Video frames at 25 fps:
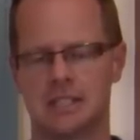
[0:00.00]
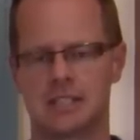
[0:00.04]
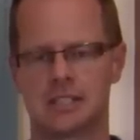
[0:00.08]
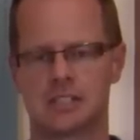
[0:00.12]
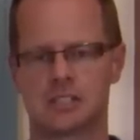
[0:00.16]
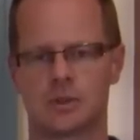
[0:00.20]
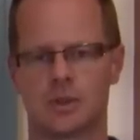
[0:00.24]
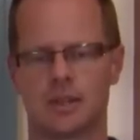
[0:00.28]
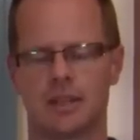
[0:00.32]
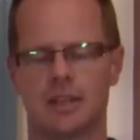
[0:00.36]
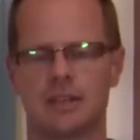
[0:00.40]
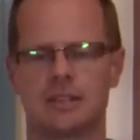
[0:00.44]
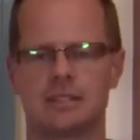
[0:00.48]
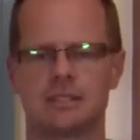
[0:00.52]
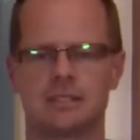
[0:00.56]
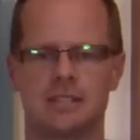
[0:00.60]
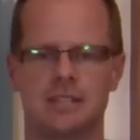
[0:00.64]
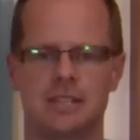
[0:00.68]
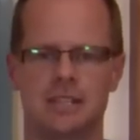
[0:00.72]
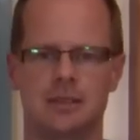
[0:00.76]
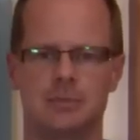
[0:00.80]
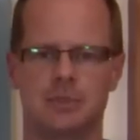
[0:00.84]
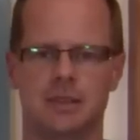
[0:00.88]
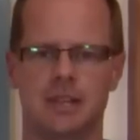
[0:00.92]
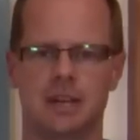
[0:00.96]
So I like to
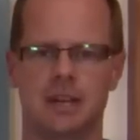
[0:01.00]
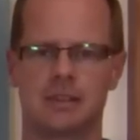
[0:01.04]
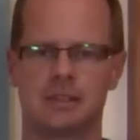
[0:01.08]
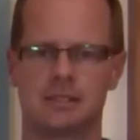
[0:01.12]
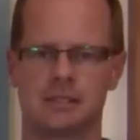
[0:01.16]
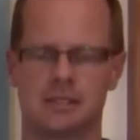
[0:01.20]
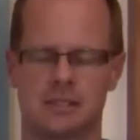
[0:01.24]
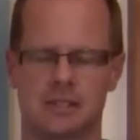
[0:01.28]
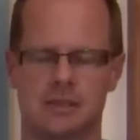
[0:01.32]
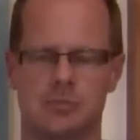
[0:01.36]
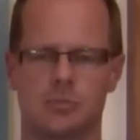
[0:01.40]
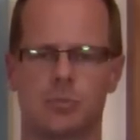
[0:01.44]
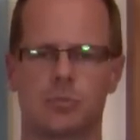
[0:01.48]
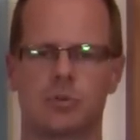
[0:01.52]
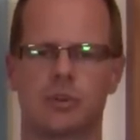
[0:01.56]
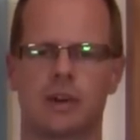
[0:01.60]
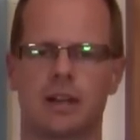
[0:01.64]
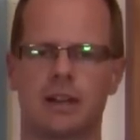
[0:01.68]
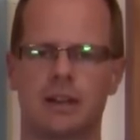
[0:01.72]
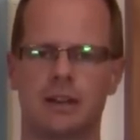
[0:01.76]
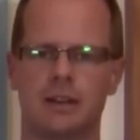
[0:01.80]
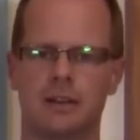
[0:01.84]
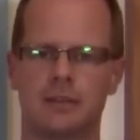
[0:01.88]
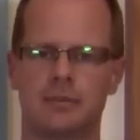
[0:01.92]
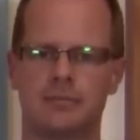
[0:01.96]
keep that as an
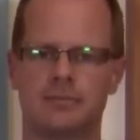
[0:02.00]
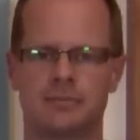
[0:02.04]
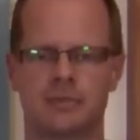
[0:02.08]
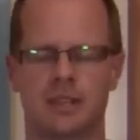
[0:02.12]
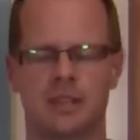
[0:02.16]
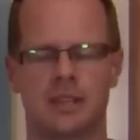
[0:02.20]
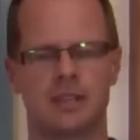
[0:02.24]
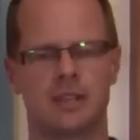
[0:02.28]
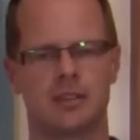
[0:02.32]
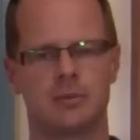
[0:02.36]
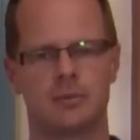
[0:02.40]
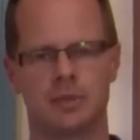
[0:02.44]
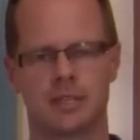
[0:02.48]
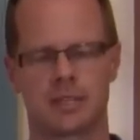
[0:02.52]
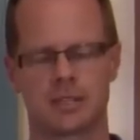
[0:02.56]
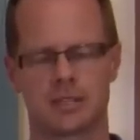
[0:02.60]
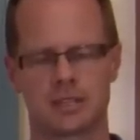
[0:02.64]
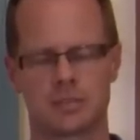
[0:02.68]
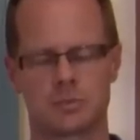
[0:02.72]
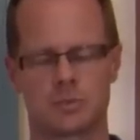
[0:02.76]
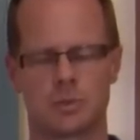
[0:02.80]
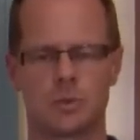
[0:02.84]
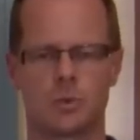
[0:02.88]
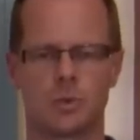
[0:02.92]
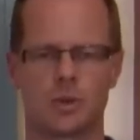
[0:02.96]
umbrella,
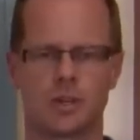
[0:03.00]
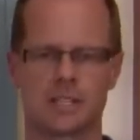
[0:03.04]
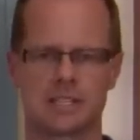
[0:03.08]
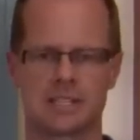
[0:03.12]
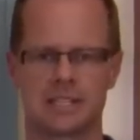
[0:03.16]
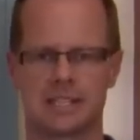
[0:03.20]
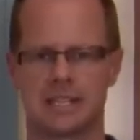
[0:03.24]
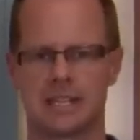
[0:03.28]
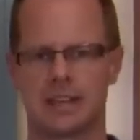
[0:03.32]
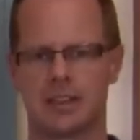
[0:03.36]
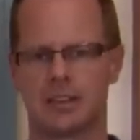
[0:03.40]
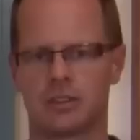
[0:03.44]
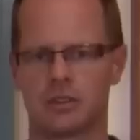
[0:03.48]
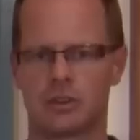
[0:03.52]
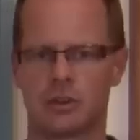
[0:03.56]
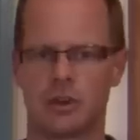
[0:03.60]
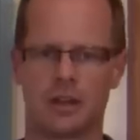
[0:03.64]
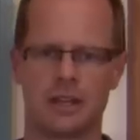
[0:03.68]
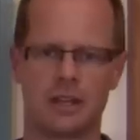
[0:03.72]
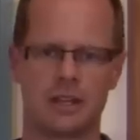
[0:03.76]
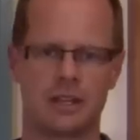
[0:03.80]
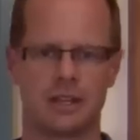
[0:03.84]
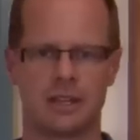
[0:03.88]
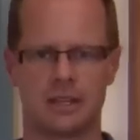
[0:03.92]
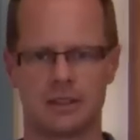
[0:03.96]
because we work together
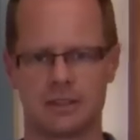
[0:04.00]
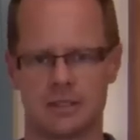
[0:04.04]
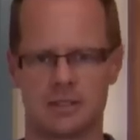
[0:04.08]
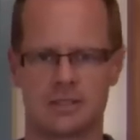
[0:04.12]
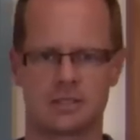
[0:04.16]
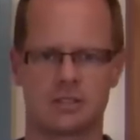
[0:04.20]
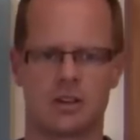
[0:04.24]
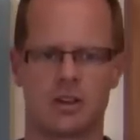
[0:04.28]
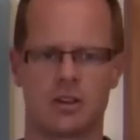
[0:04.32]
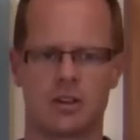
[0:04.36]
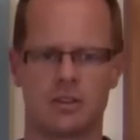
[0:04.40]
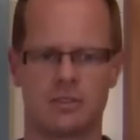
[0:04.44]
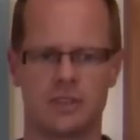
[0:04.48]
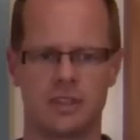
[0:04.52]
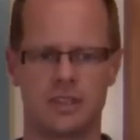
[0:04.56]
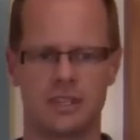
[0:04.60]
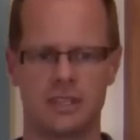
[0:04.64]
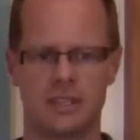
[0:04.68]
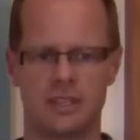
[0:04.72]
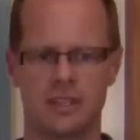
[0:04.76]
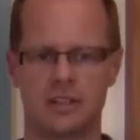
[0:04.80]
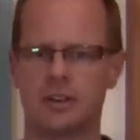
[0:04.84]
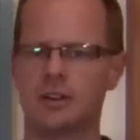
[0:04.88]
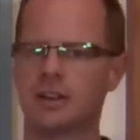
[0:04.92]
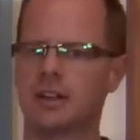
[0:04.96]
on it at the start of the
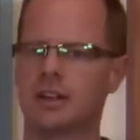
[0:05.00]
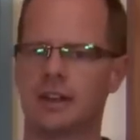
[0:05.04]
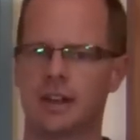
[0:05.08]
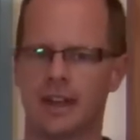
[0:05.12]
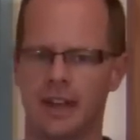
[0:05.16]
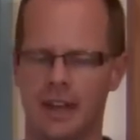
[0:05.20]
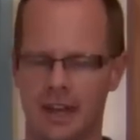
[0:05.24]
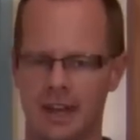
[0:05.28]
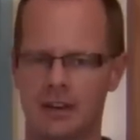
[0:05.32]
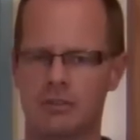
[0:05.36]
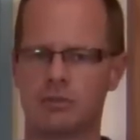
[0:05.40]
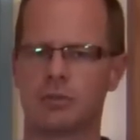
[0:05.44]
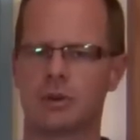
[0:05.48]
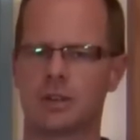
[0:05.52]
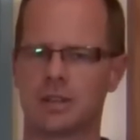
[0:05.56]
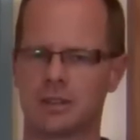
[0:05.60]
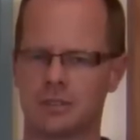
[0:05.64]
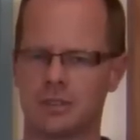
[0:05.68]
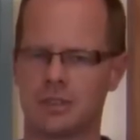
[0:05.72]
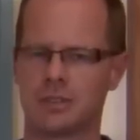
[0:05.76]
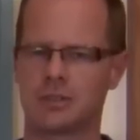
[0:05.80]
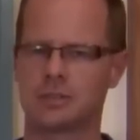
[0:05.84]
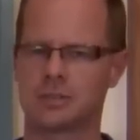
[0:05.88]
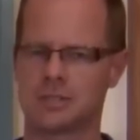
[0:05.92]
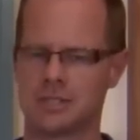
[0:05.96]
year, and I have one
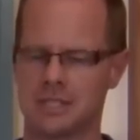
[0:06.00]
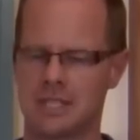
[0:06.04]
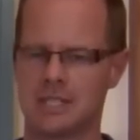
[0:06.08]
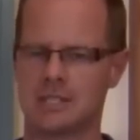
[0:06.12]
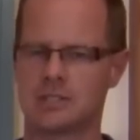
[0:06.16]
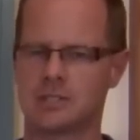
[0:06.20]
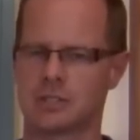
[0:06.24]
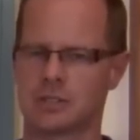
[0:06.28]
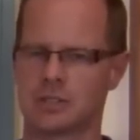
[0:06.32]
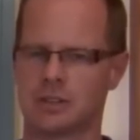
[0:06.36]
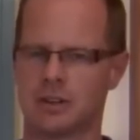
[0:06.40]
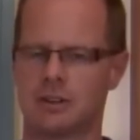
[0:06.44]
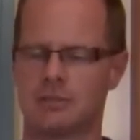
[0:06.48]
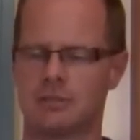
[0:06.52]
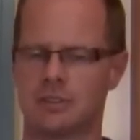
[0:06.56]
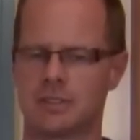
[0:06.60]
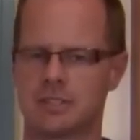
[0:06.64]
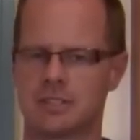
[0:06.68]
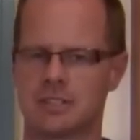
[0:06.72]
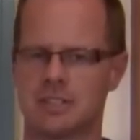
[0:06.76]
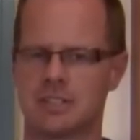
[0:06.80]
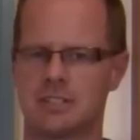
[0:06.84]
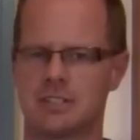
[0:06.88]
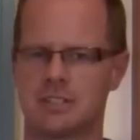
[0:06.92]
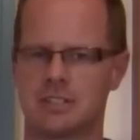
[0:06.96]
of those teacher
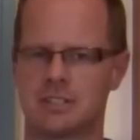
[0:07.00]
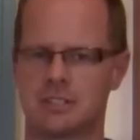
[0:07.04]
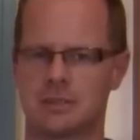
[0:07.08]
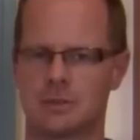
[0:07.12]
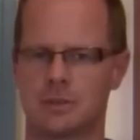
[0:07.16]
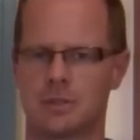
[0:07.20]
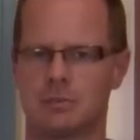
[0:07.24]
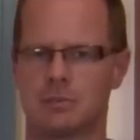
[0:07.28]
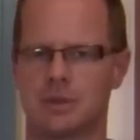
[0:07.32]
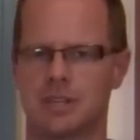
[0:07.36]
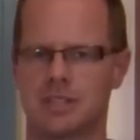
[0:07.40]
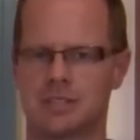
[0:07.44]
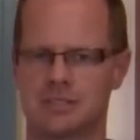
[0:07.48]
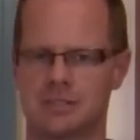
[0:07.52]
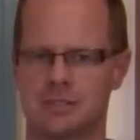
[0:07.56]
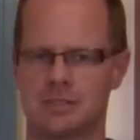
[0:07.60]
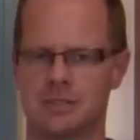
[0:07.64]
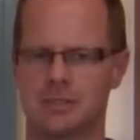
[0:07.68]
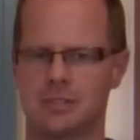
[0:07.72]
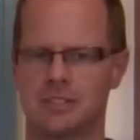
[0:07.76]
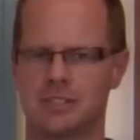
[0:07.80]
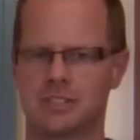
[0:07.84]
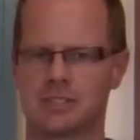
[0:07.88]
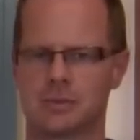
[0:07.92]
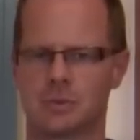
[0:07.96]
conversations with my
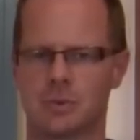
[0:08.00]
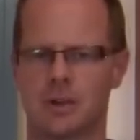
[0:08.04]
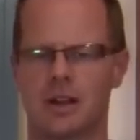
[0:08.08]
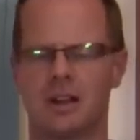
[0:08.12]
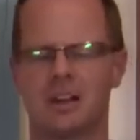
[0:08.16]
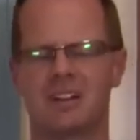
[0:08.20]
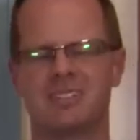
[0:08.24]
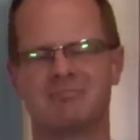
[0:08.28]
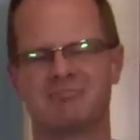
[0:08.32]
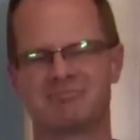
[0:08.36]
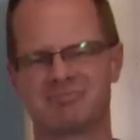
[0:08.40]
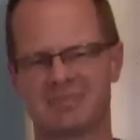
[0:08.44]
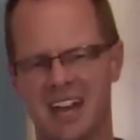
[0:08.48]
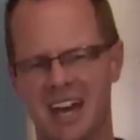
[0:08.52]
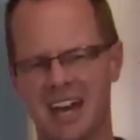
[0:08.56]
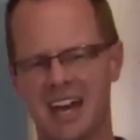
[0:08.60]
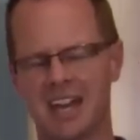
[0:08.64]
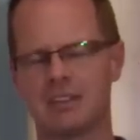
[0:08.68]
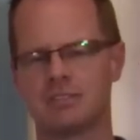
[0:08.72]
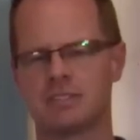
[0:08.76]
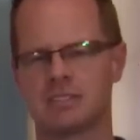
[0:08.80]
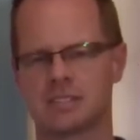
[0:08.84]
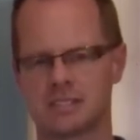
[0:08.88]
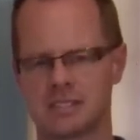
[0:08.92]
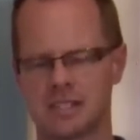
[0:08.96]
students where I
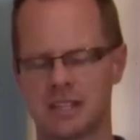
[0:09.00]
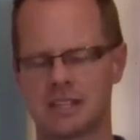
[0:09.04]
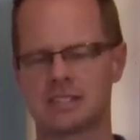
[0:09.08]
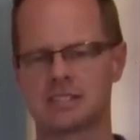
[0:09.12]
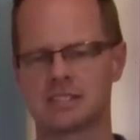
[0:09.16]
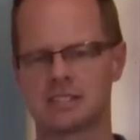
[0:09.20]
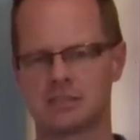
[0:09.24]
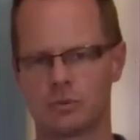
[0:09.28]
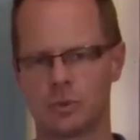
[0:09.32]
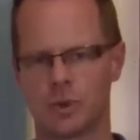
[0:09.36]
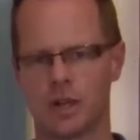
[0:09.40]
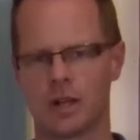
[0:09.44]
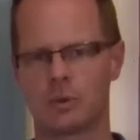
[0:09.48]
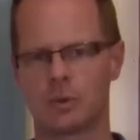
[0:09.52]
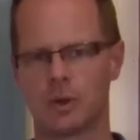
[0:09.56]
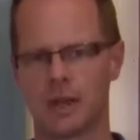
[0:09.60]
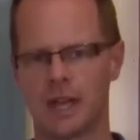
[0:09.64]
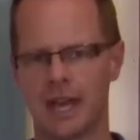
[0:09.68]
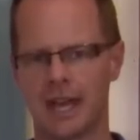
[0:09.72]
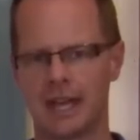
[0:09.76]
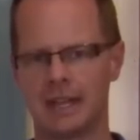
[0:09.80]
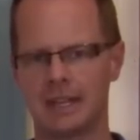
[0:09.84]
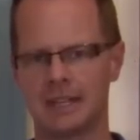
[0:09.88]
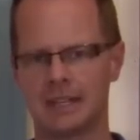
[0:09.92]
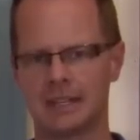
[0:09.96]
have a sense of where we're
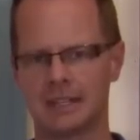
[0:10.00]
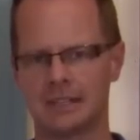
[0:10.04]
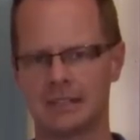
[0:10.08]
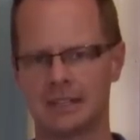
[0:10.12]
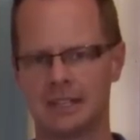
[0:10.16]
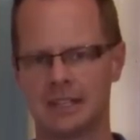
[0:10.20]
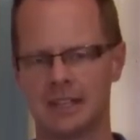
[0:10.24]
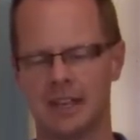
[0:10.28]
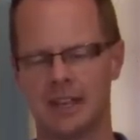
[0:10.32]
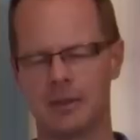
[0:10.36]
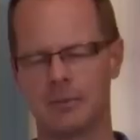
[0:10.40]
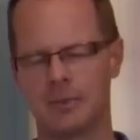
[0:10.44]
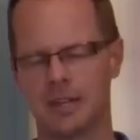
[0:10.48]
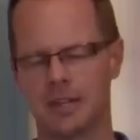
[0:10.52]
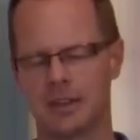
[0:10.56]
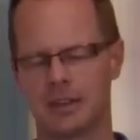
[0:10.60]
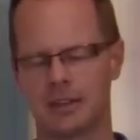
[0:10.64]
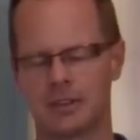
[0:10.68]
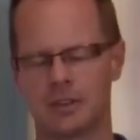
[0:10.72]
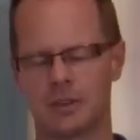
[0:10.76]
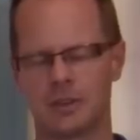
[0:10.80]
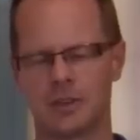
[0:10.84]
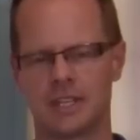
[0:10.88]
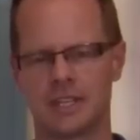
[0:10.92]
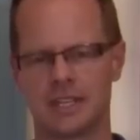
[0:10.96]
heading. I may not
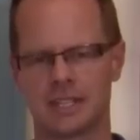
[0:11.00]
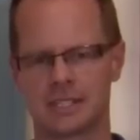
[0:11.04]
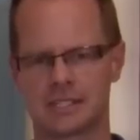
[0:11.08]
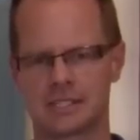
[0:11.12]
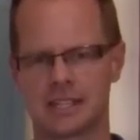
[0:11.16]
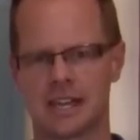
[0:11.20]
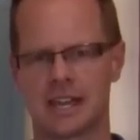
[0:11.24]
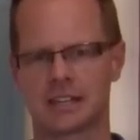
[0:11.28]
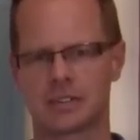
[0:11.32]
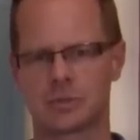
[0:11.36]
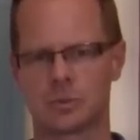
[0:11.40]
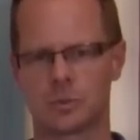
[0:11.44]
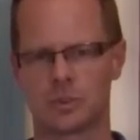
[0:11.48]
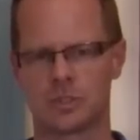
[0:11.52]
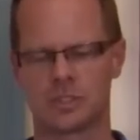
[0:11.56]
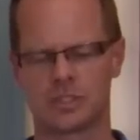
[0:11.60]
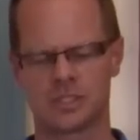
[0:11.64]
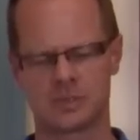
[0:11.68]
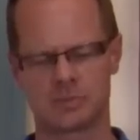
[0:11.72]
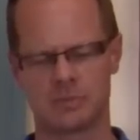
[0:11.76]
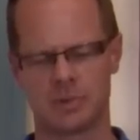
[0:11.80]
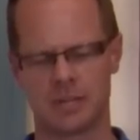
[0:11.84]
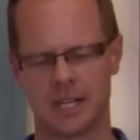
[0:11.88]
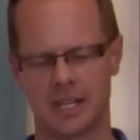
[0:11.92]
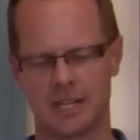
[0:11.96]
know the exact
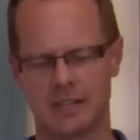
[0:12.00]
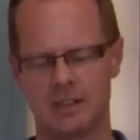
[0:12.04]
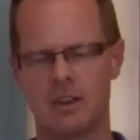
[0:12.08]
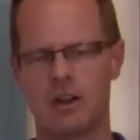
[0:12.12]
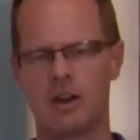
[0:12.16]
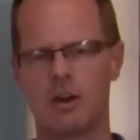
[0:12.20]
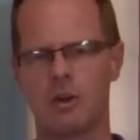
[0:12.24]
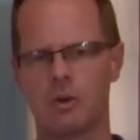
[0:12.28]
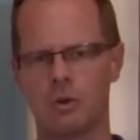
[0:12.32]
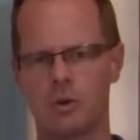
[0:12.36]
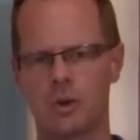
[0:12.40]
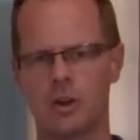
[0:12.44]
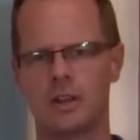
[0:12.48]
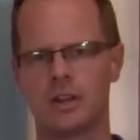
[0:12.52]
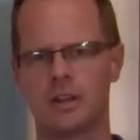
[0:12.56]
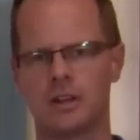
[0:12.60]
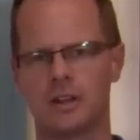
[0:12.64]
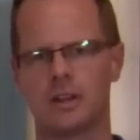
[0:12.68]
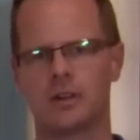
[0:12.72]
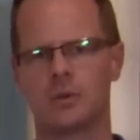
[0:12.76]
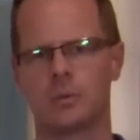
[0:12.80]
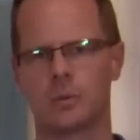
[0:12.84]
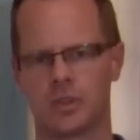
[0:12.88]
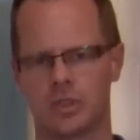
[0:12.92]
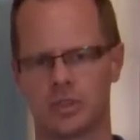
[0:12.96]
words, but I know
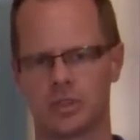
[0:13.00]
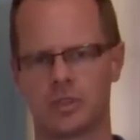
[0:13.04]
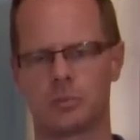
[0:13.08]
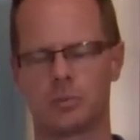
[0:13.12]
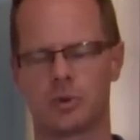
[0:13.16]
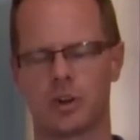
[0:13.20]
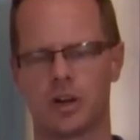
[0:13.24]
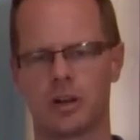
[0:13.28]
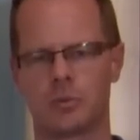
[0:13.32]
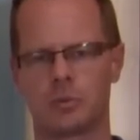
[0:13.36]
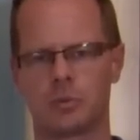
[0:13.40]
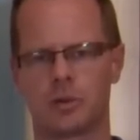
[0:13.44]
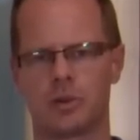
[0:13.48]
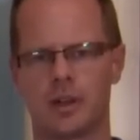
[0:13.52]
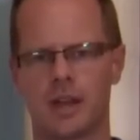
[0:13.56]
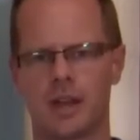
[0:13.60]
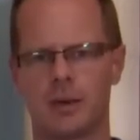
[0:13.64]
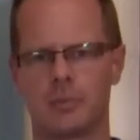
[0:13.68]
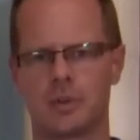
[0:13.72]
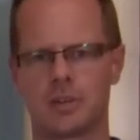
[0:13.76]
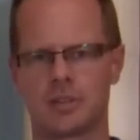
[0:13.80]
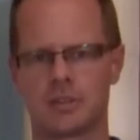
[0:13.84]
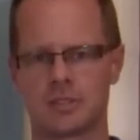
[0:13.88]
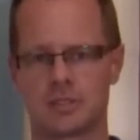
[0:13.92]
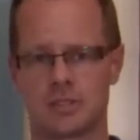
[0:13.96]
what the broad
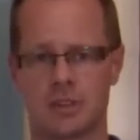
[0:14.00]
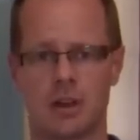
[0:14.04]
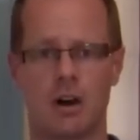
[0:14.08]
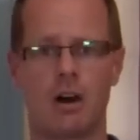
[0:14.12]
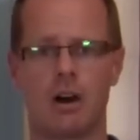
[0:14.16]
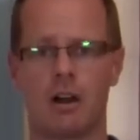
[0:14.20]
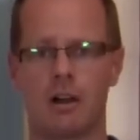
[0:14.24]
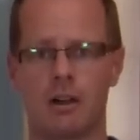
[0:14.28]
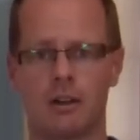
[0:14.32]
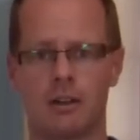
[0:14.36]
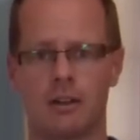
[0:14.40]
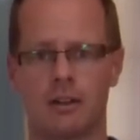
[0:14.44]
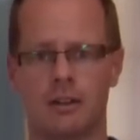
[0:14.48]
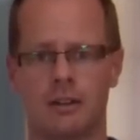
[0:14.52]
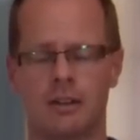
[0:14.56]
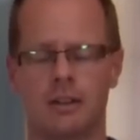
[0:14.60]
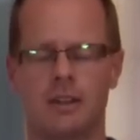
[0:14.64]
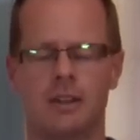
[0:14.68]
parameters are.